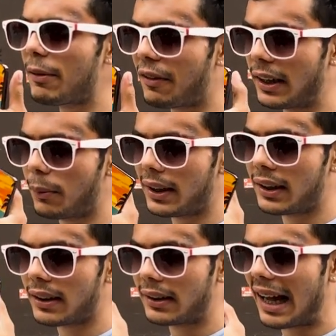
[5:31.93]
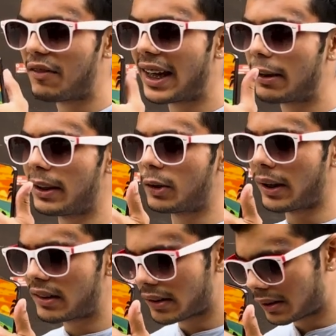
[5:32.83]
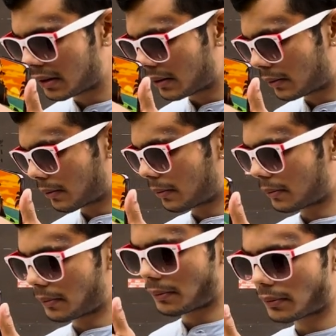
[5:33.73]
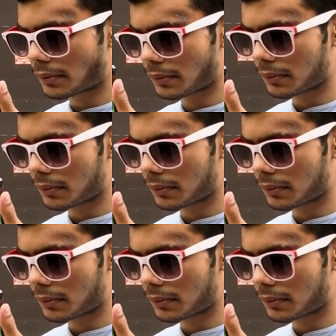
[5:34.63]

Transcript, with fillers: because it was able to detect the trash can,